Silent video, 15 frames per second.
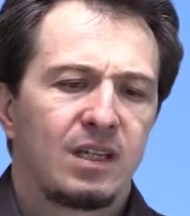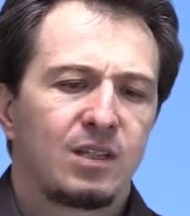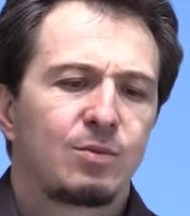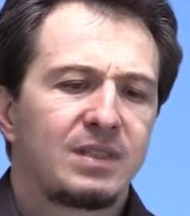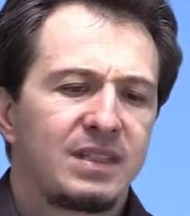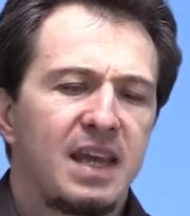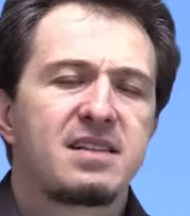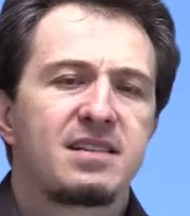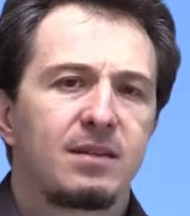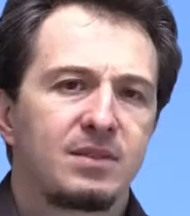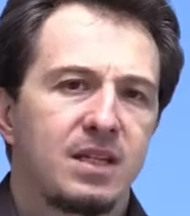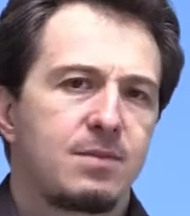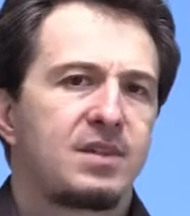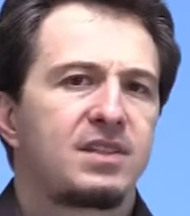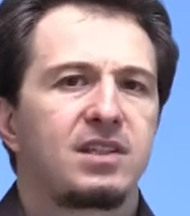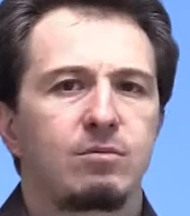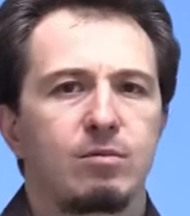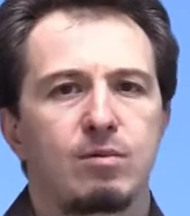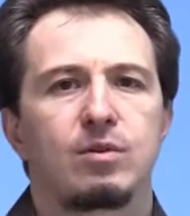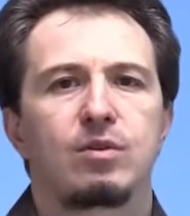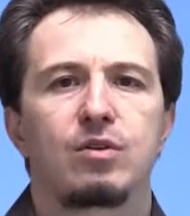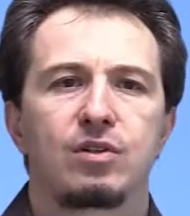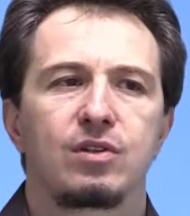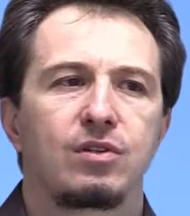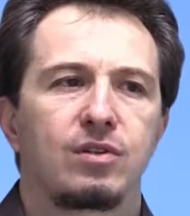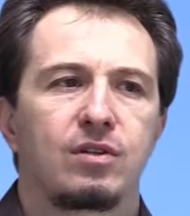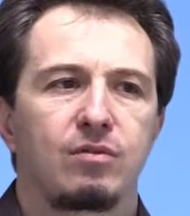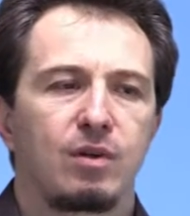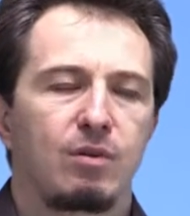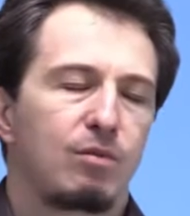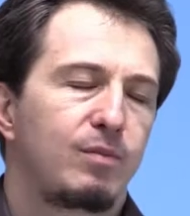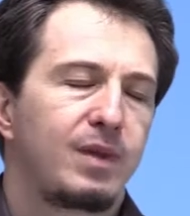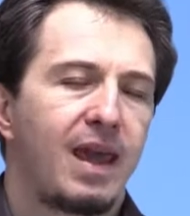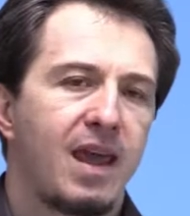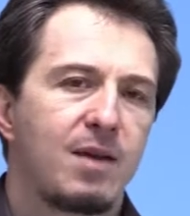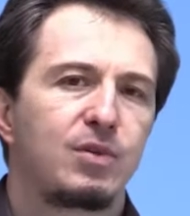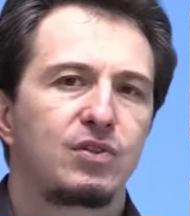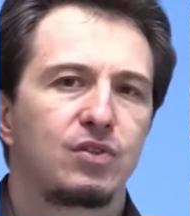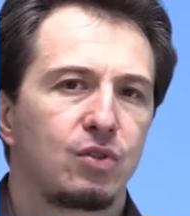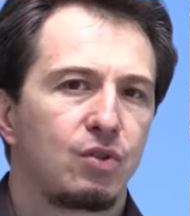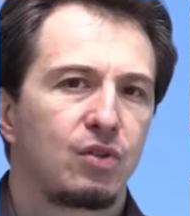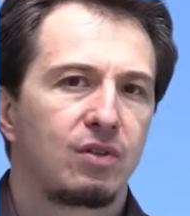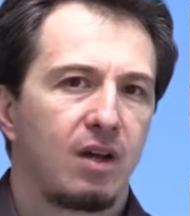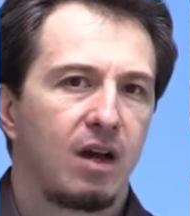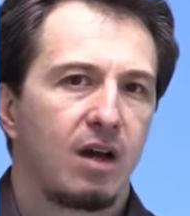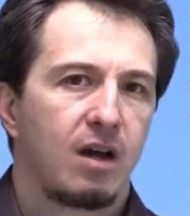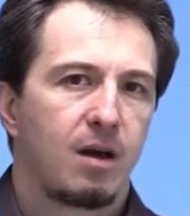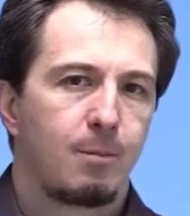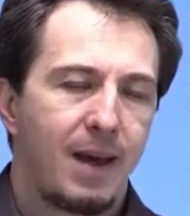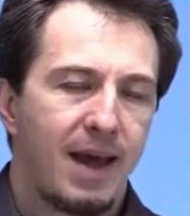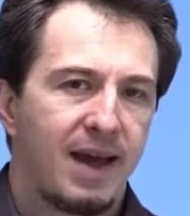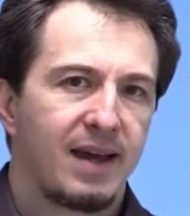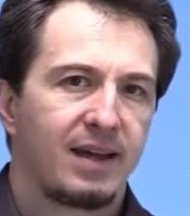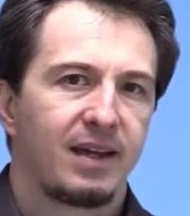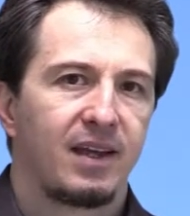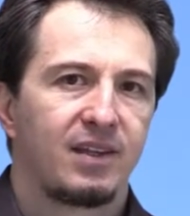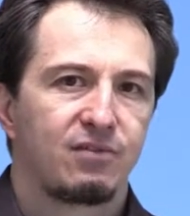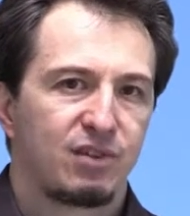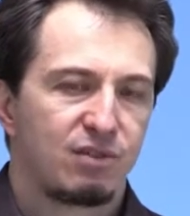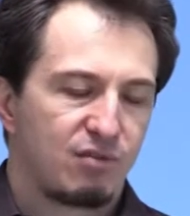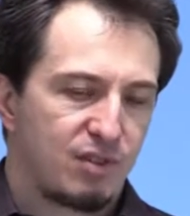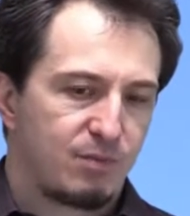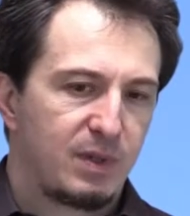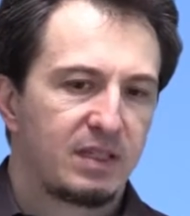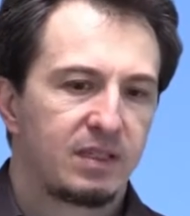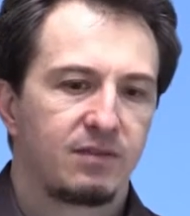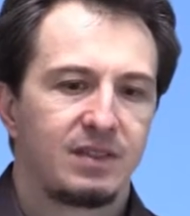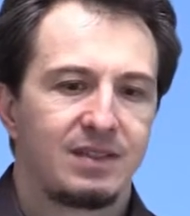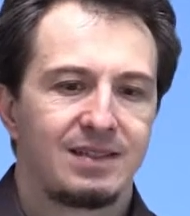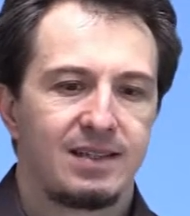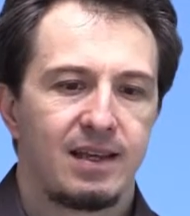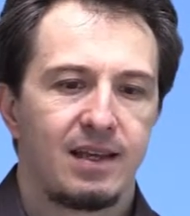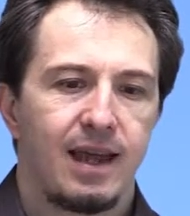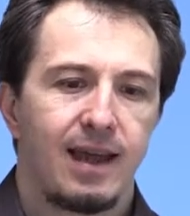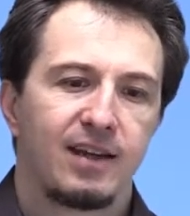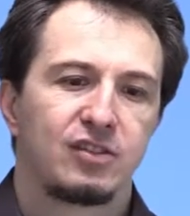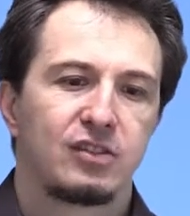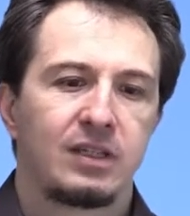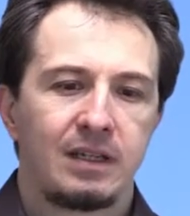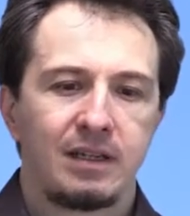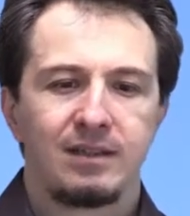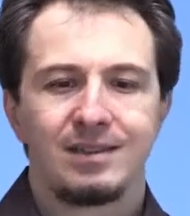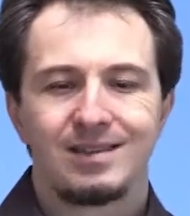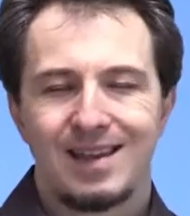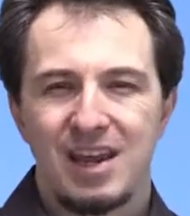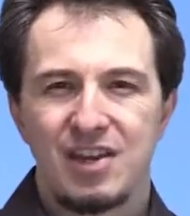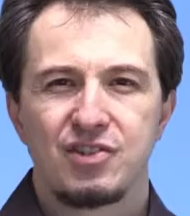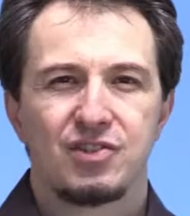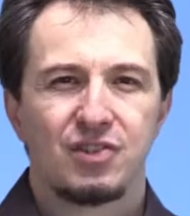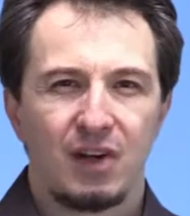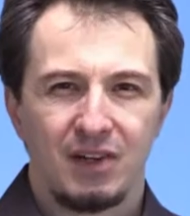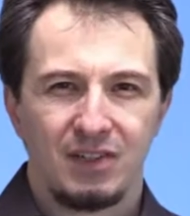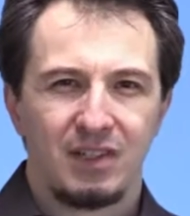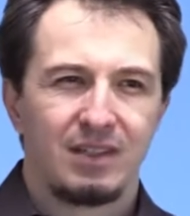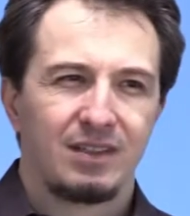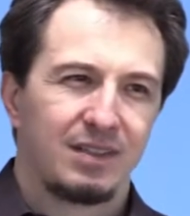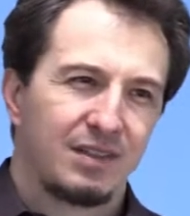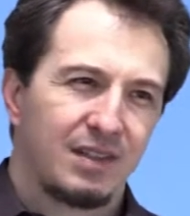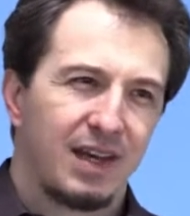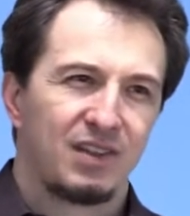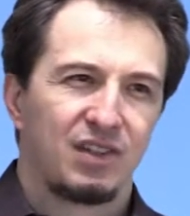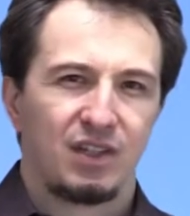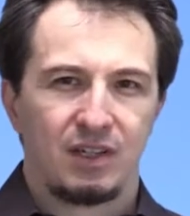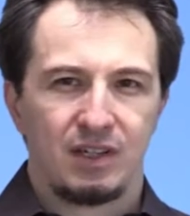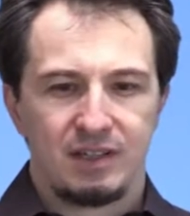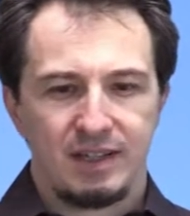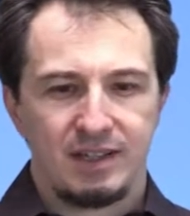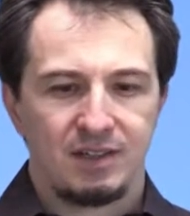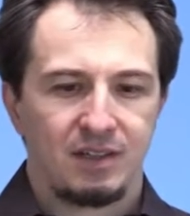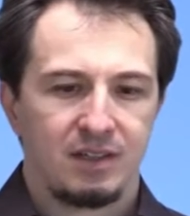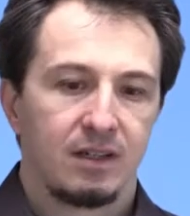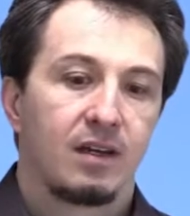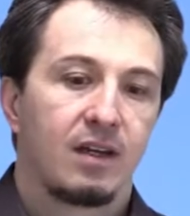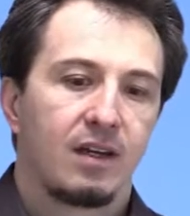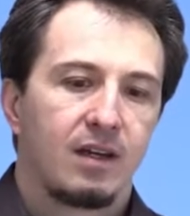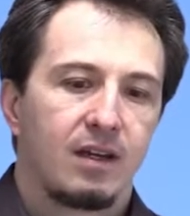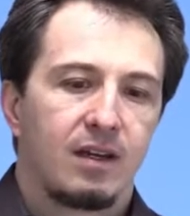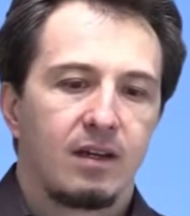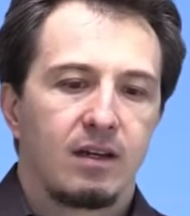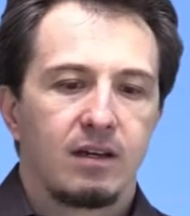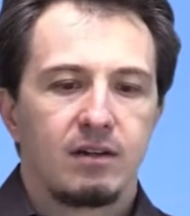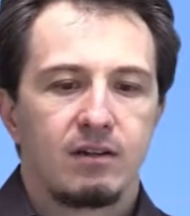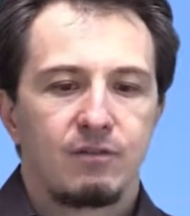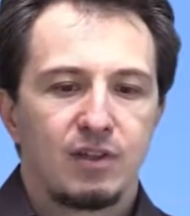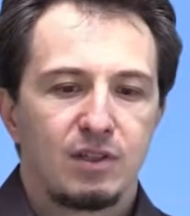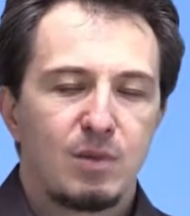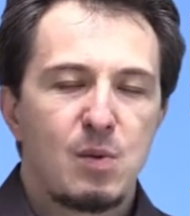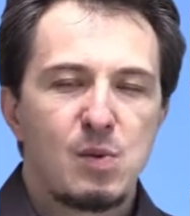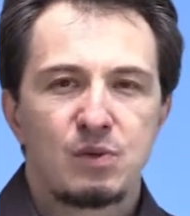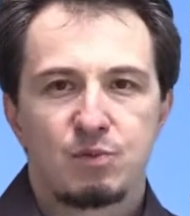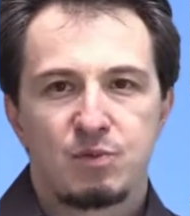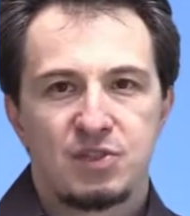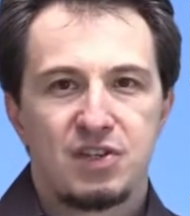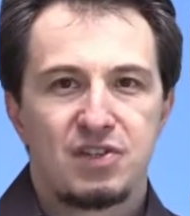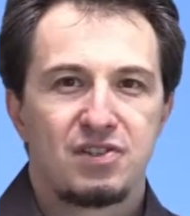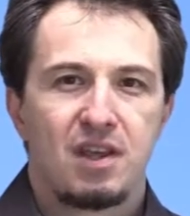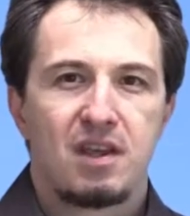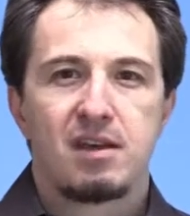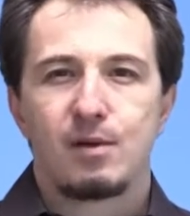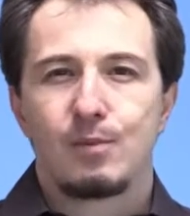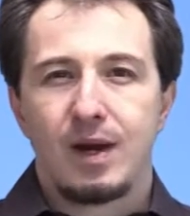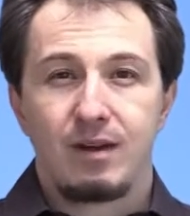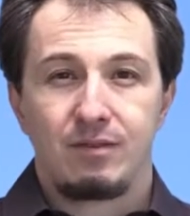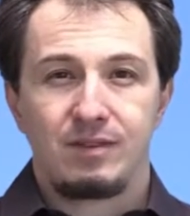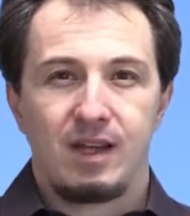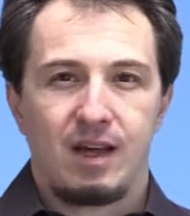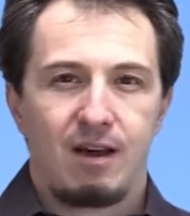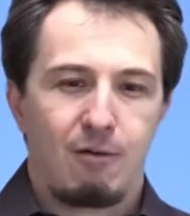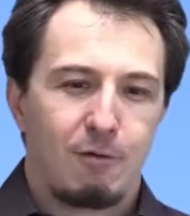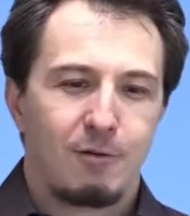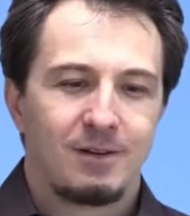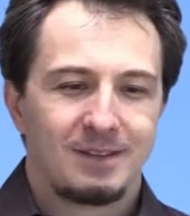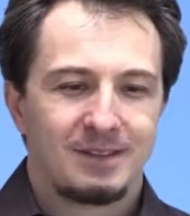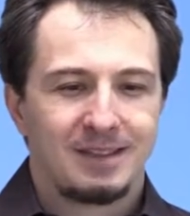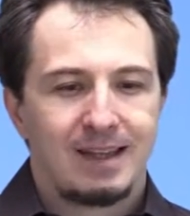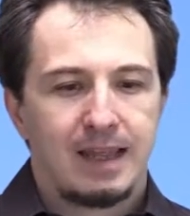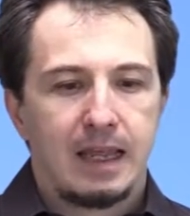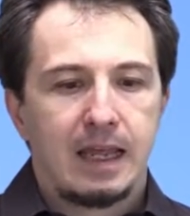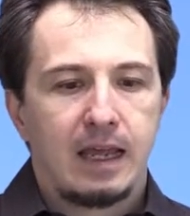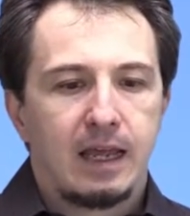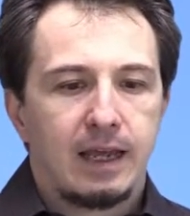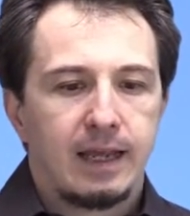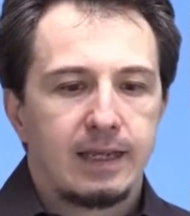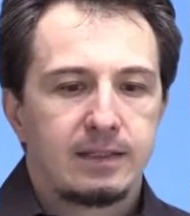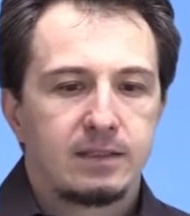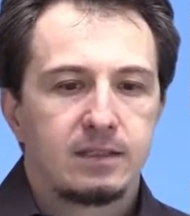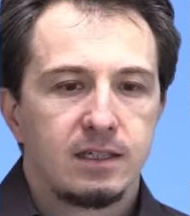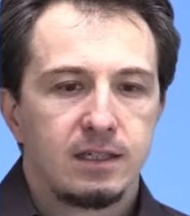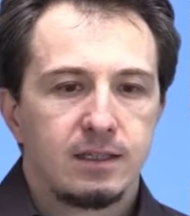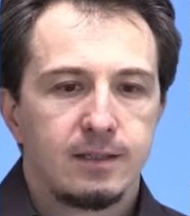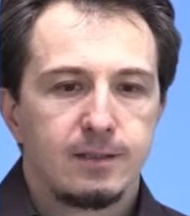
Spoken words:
it will take some time until we will be able to look back and retrospectively say, actually this age started in that year, that year. For the moment, we just say about now. And